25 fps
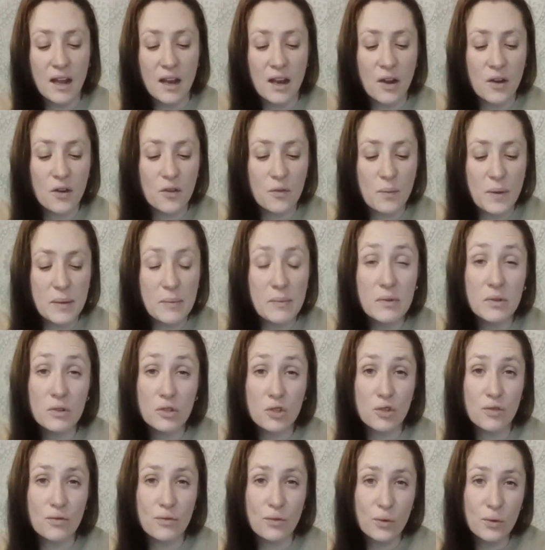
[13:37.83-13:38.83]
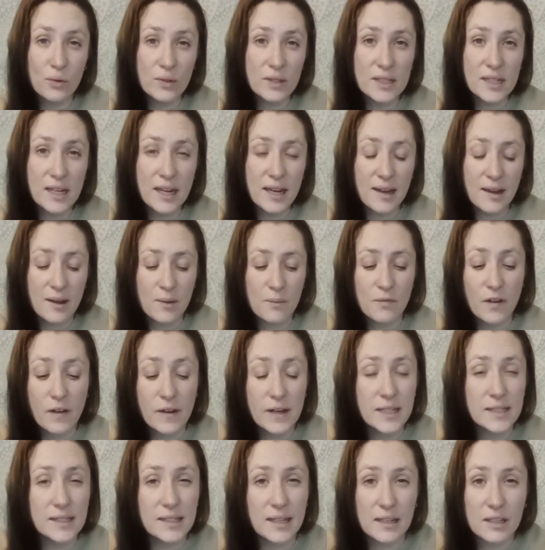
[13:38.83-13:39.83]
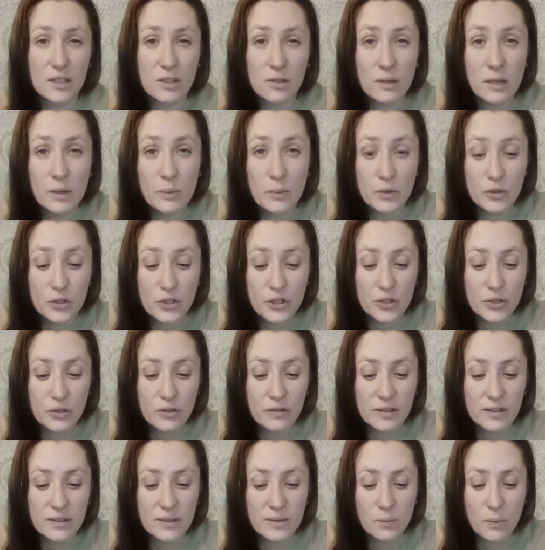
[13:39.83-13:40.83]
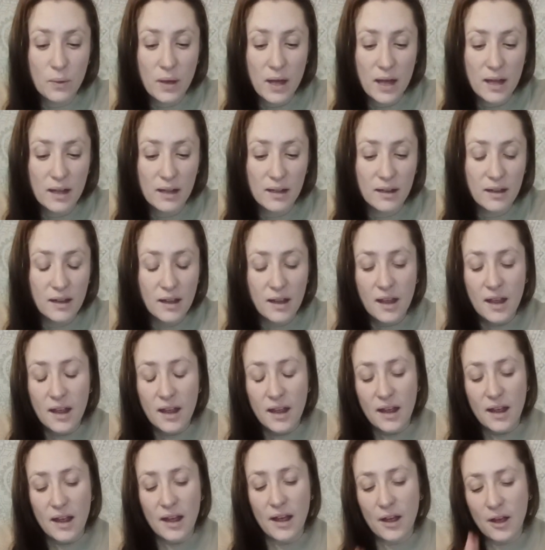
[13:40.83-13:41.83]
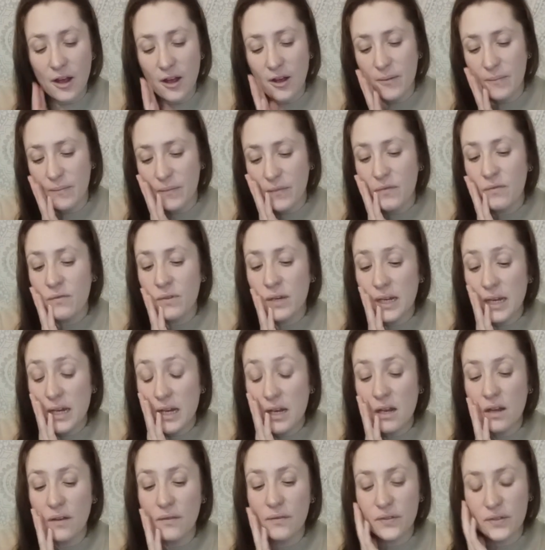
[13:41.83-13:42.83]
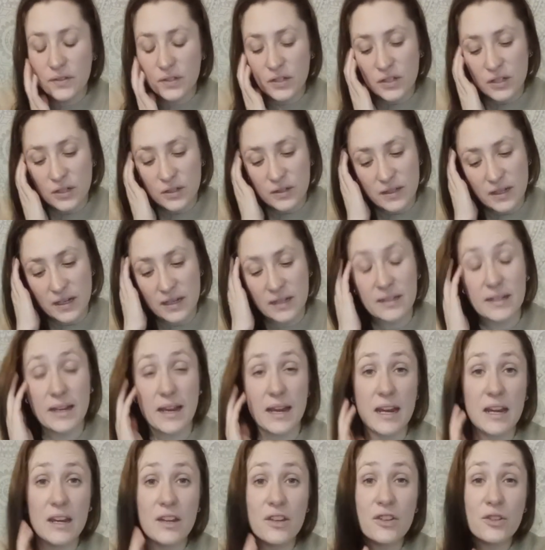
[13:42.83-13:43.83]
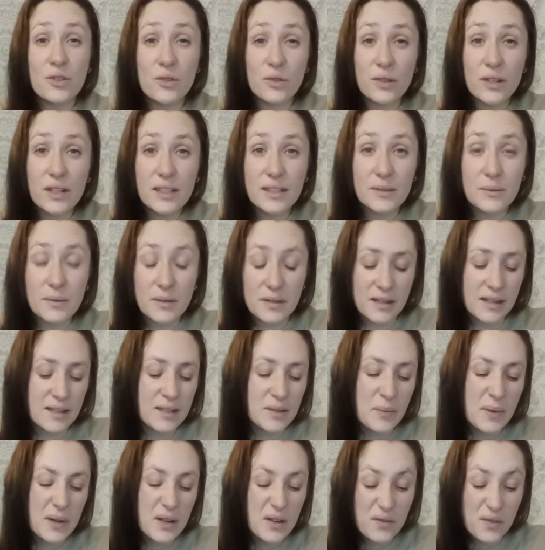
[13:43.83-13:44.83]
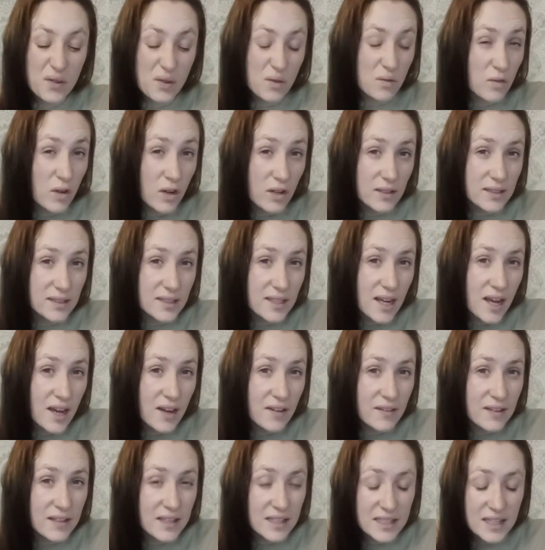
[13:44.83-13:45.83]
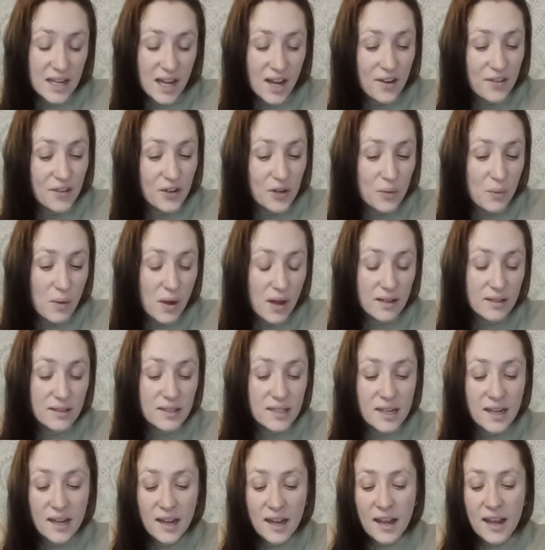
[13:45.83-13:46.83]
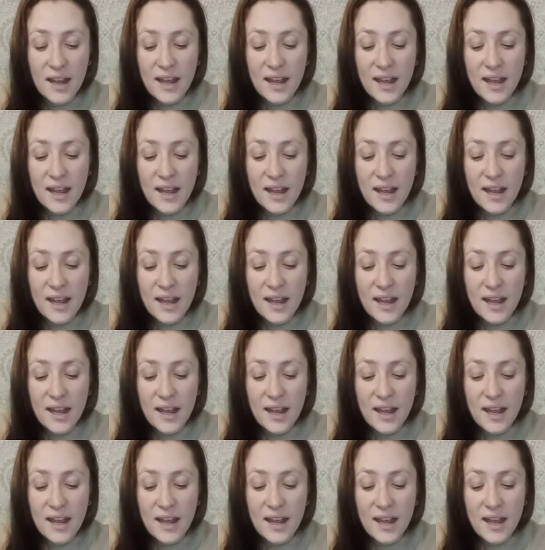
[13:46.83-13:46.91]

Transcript: A lot of people are drawn to him, very sexually mature as well. Um, really loves to do things he enjoys. He's a bit of a rock star in the tarot world.